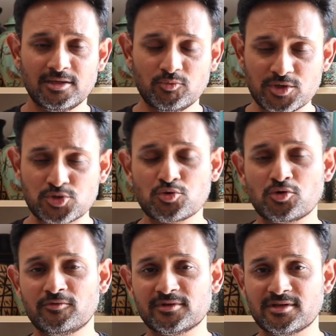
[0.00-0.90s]
We
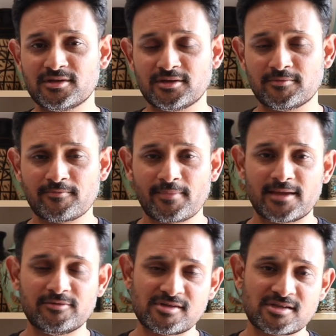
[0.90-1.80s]
took over the
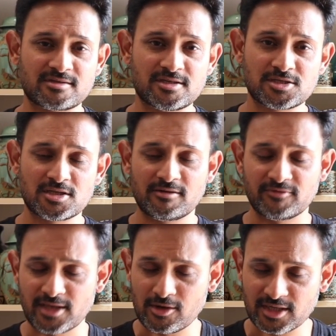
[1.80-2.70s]
resuscitation and
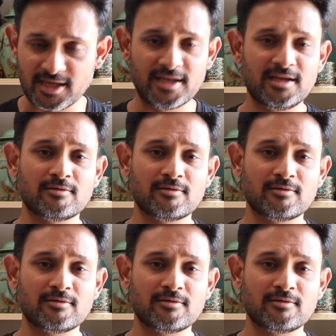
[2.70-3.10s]
without any